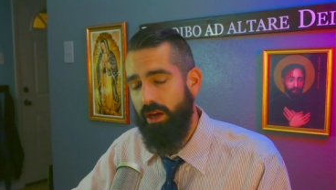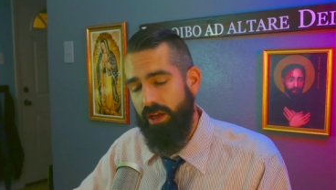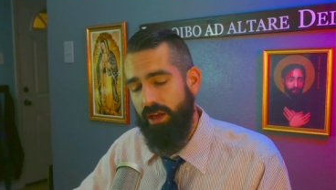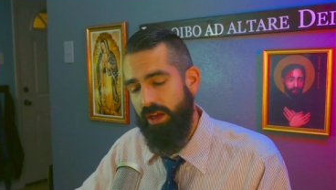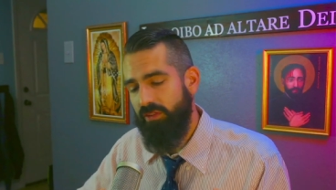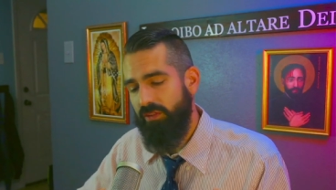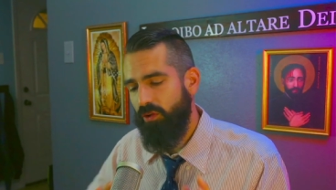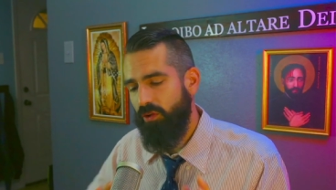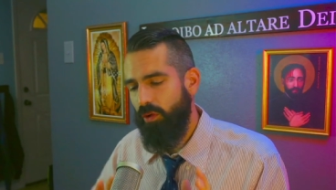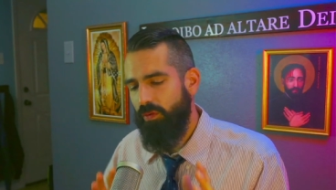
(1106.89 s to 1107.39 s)
And
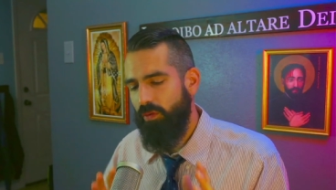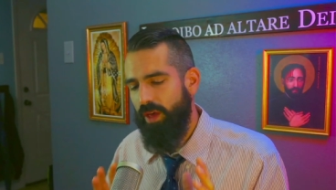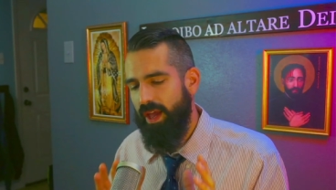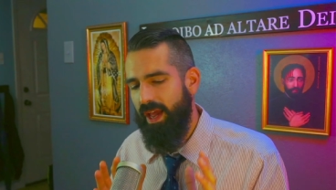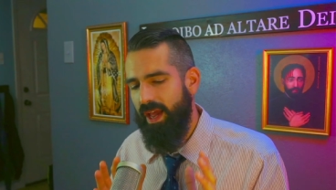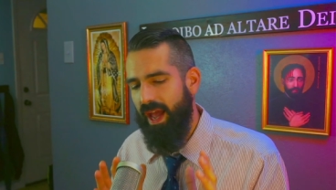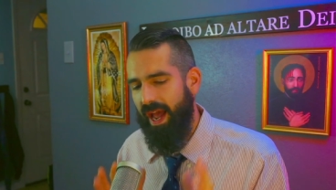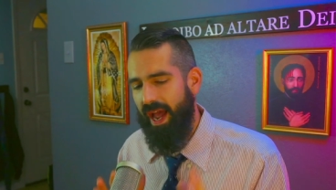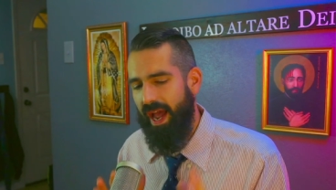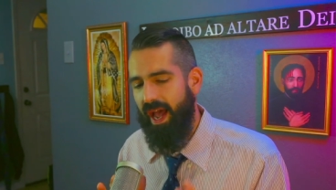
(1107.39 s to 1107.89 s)
so they
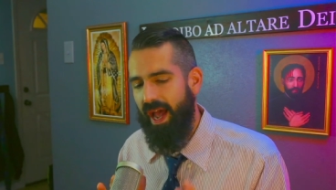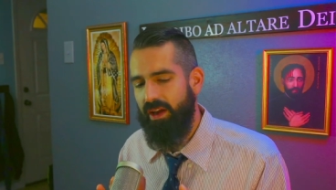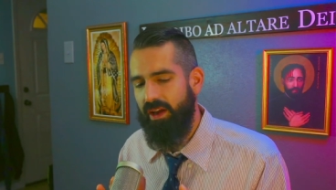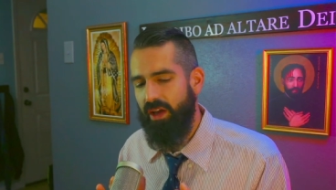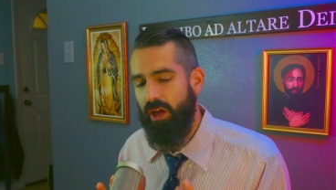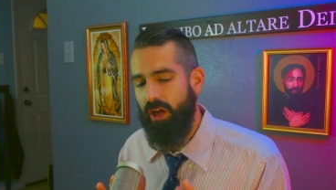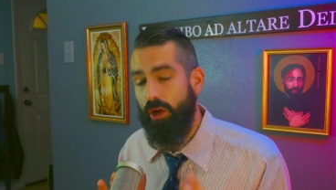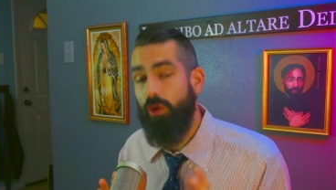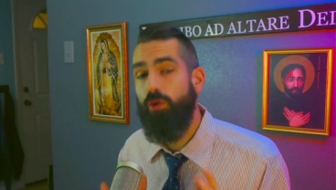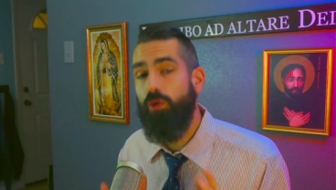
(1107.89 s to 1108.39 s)
had
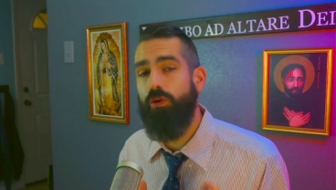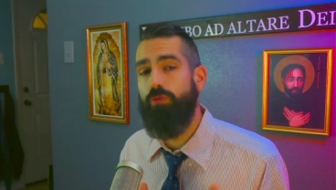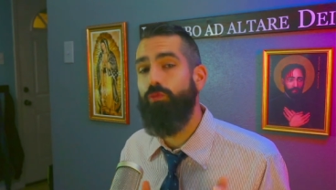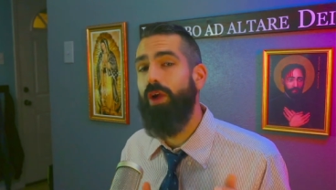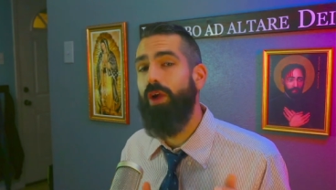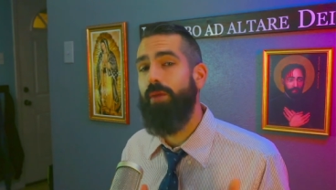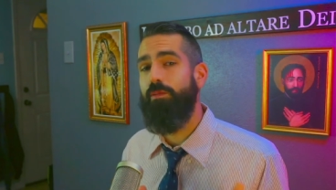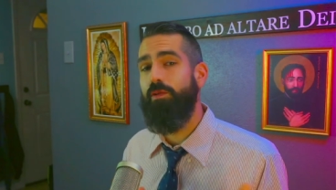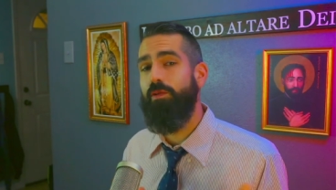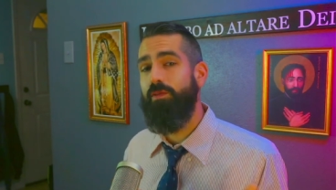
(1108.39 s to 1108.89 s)
a good
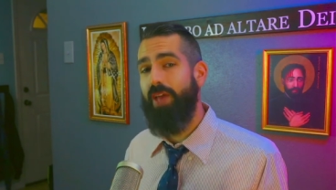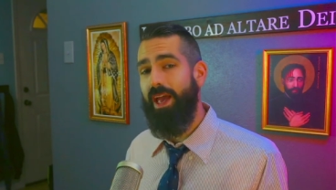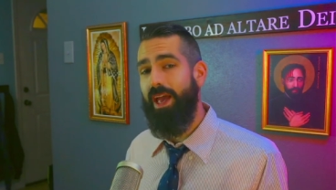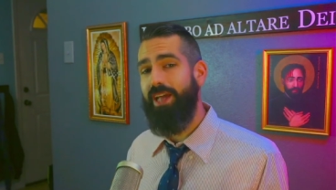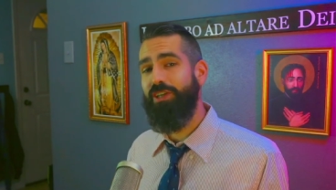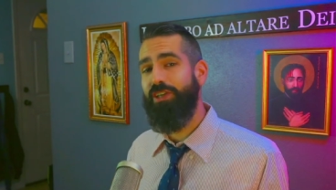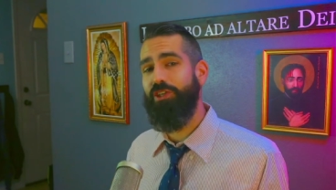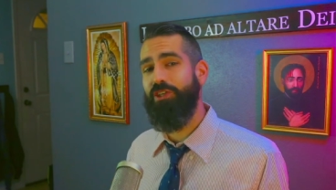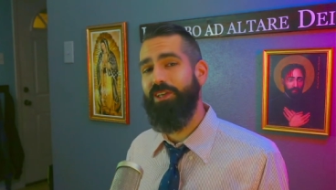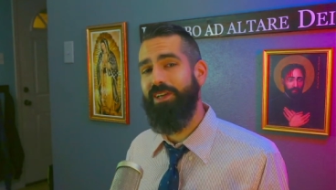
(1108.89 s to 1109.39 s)

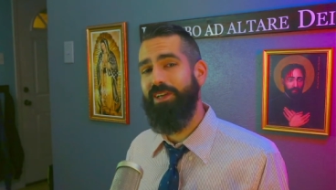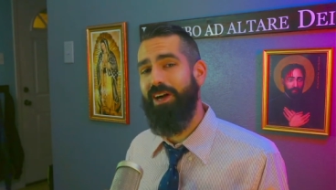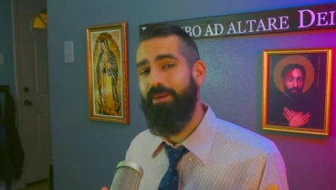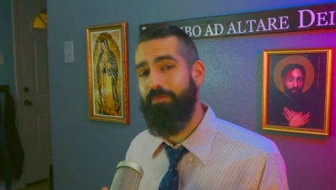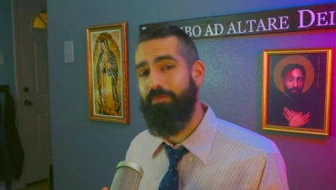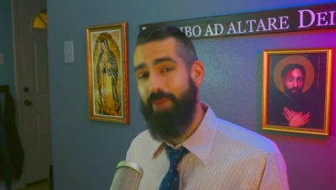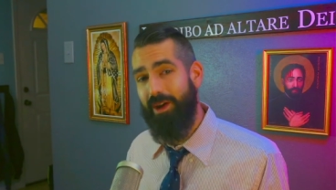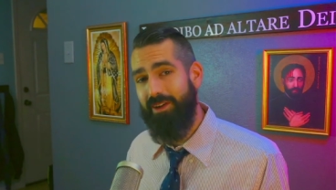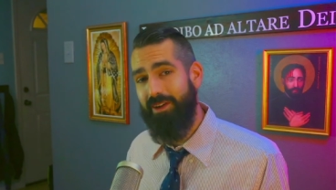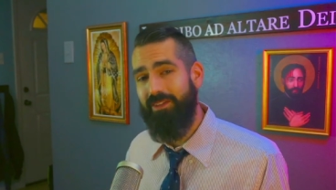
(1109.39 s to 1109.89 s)
reputation
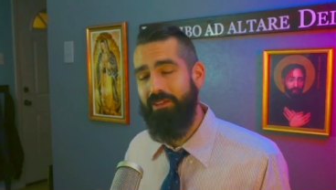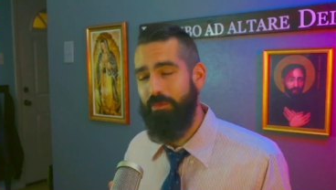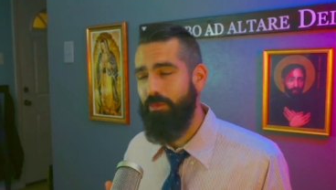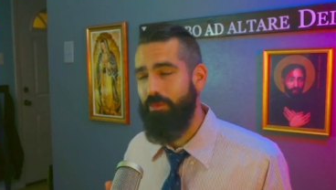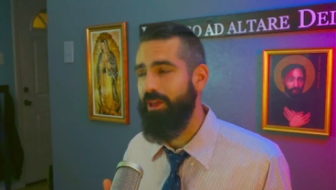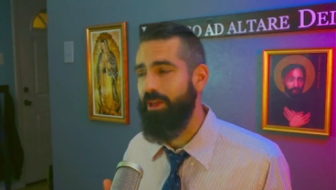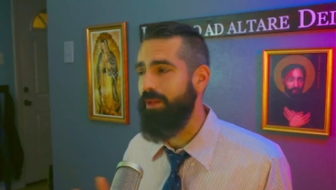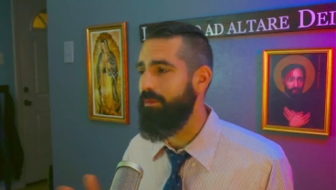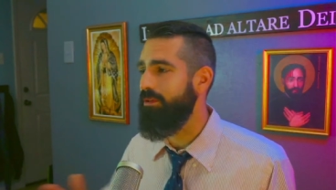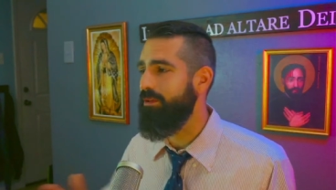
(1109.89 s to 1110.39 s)
among the
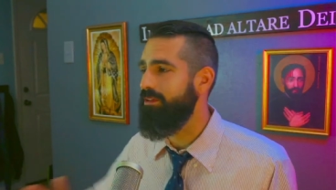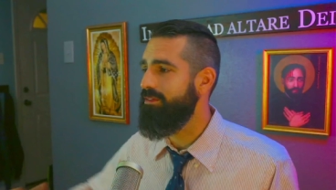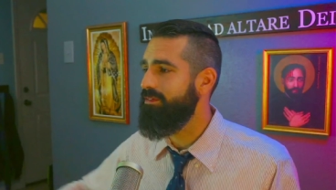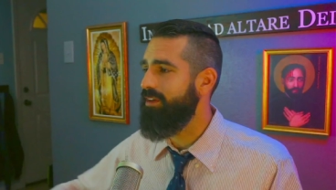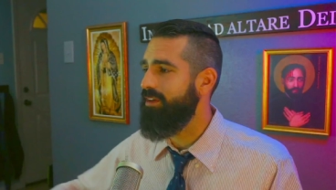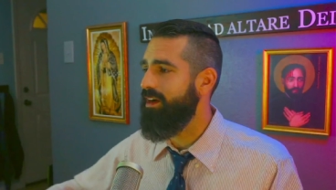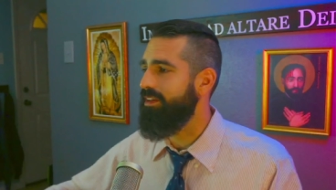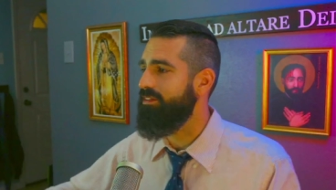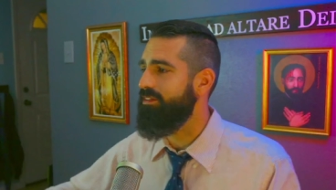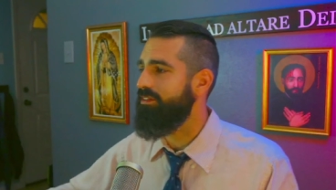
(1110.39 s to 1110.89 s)
people of
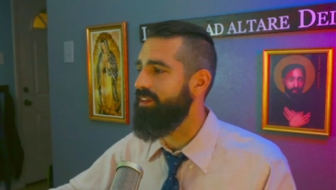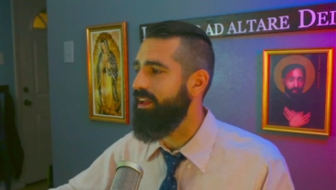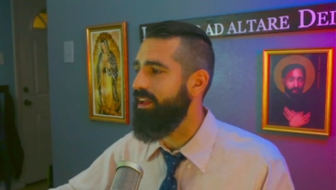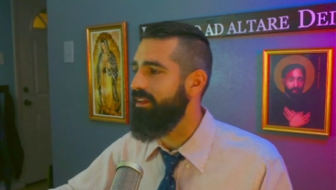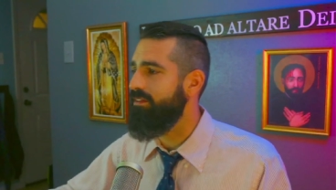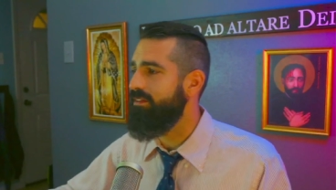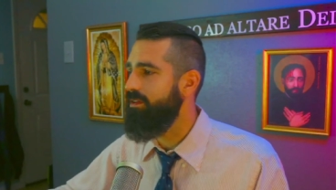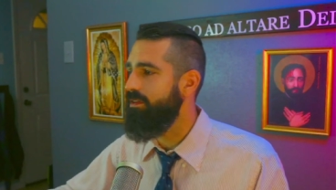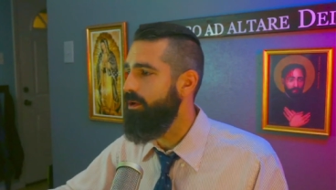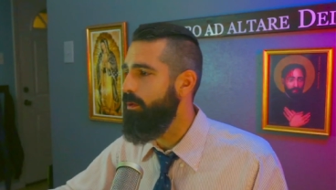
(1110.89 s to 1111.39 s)

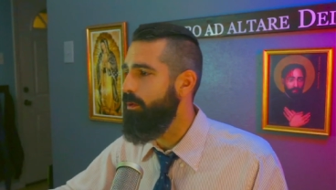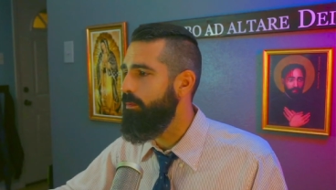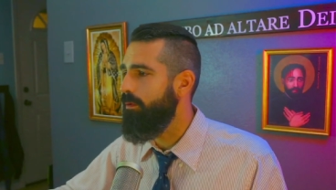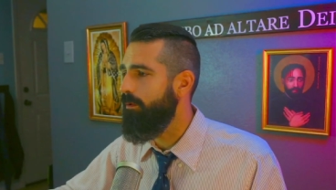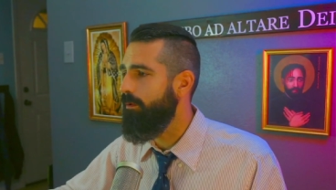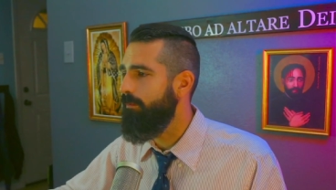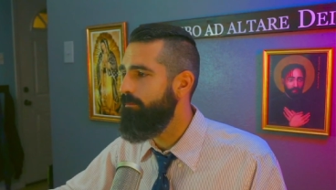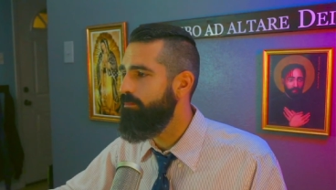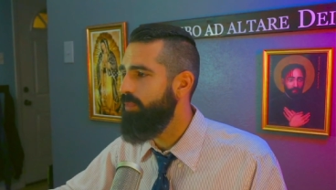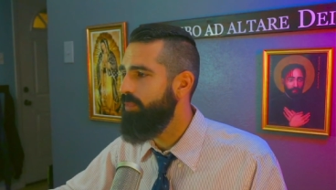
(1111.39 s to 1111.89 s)
Constantinople.
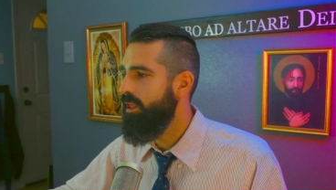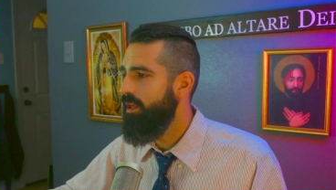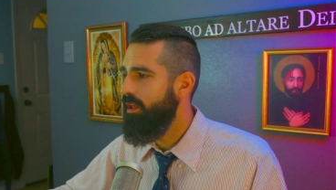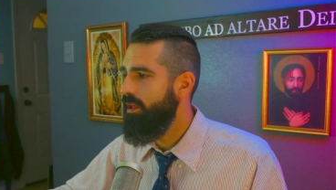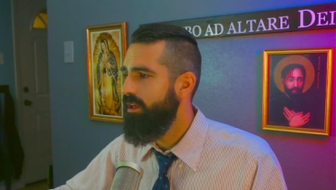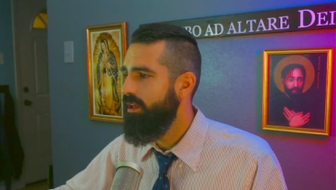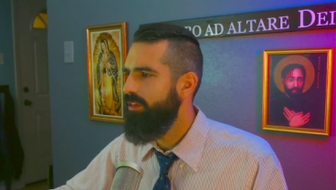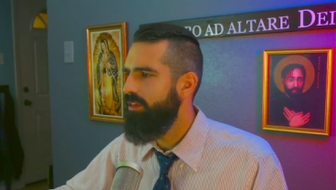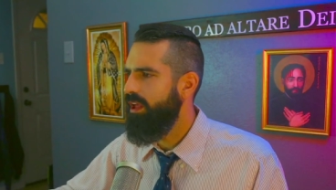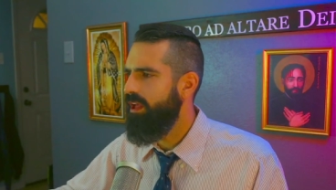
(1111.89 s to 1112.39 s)

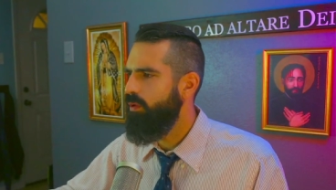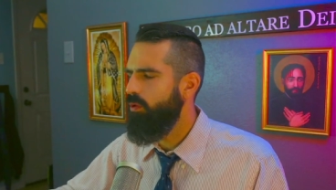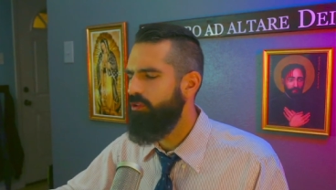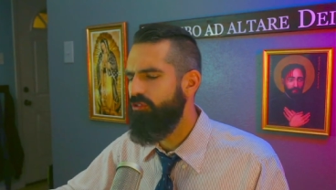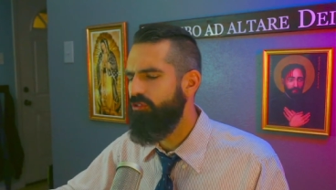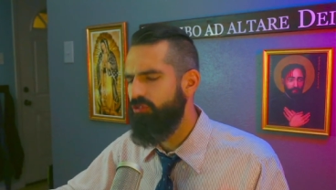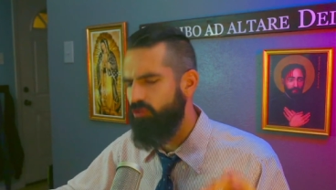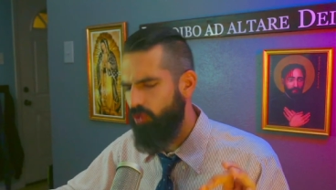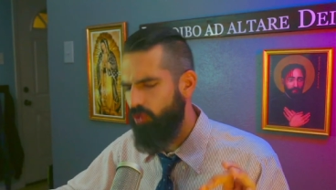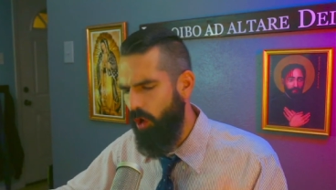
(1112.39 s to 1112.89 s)
They were
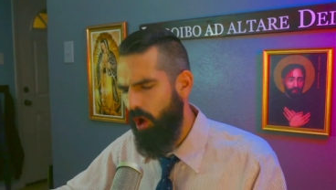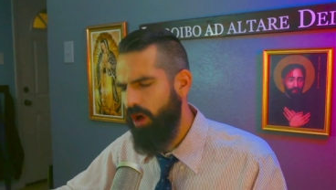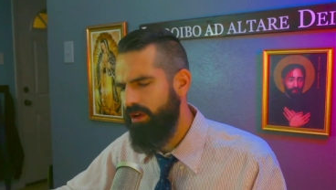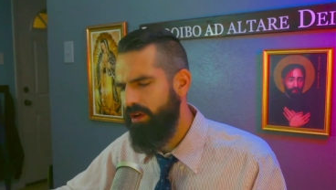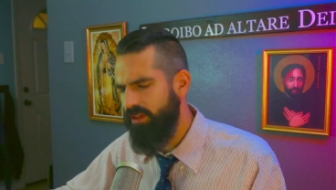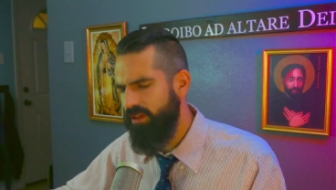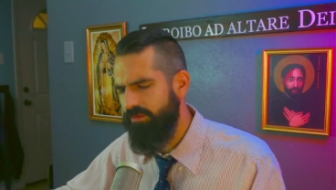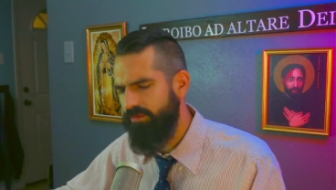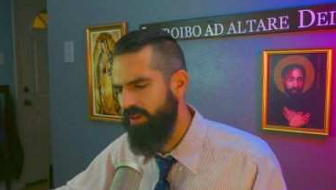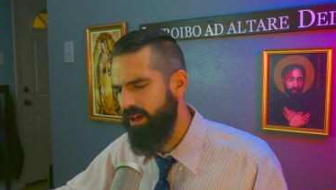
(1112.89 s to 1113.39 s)
strong
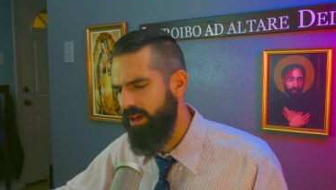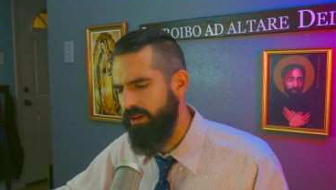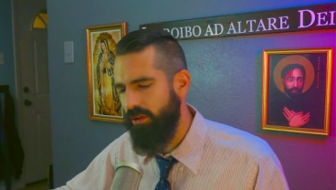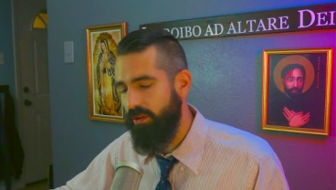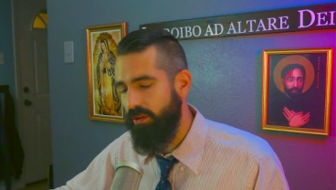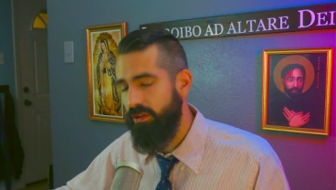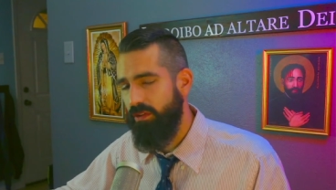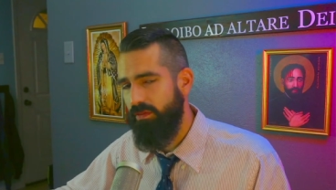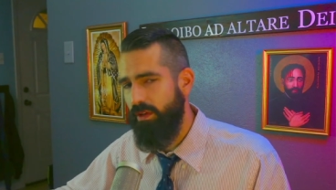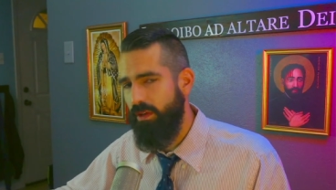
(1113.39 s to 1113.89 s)

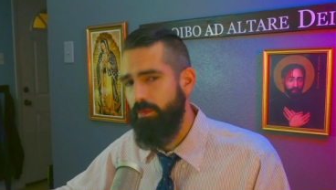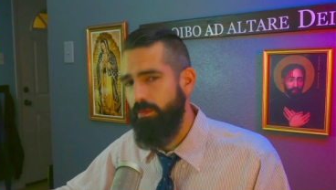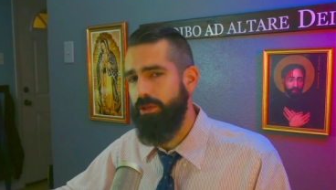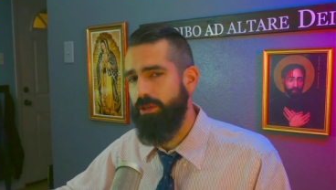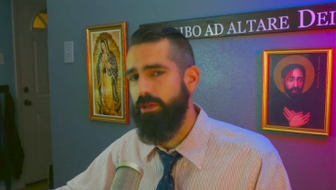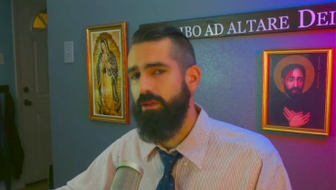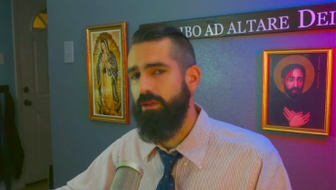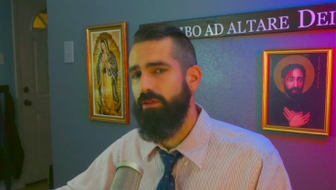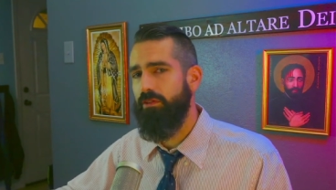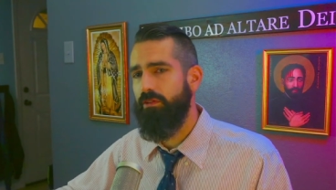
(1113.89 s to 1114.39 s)
defenders of
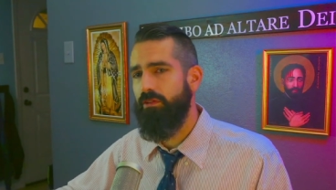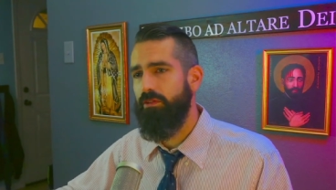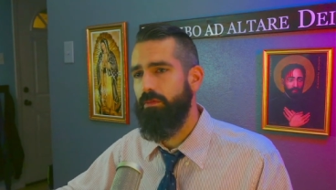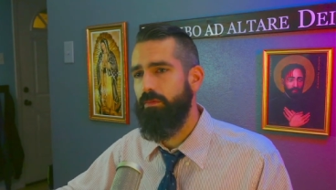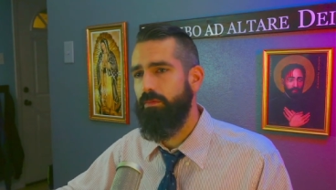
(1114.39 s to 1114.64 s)
images.